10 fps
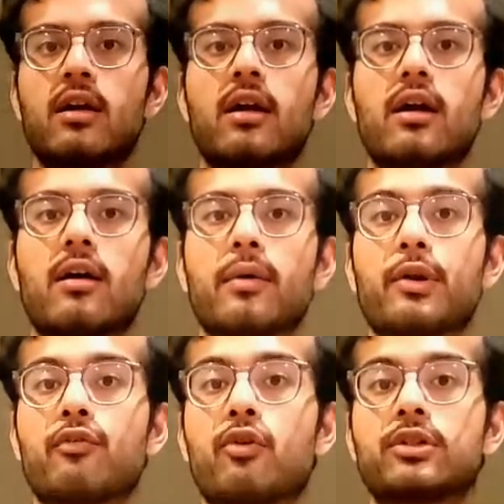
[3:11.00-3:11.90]
And you're
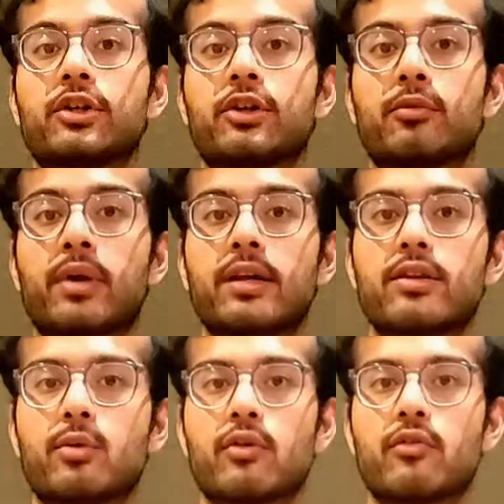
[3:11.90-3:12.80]
focusing on your breath. You
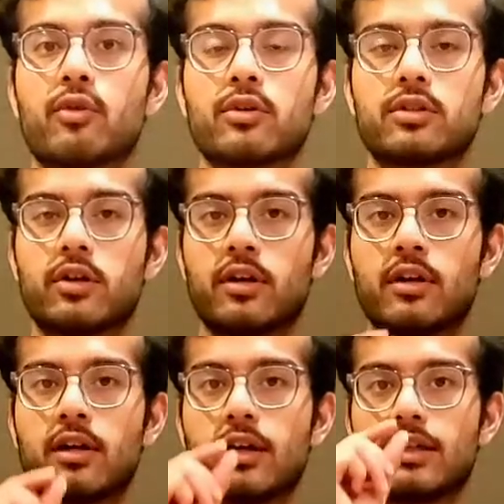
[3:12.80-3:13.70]
want to focus on
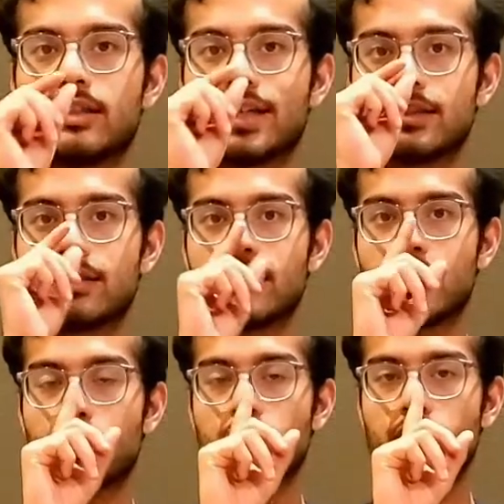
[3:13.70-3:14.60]
just the
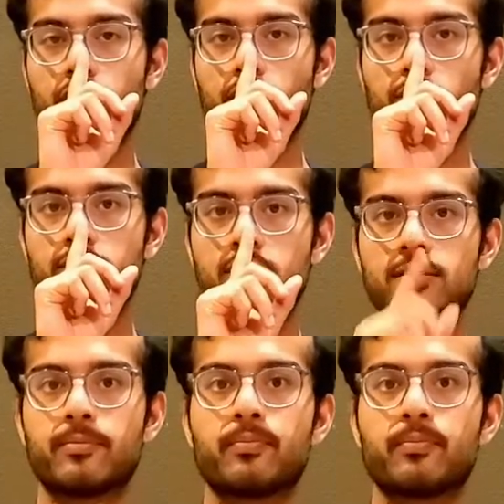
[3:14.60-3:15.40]
tip of your nose,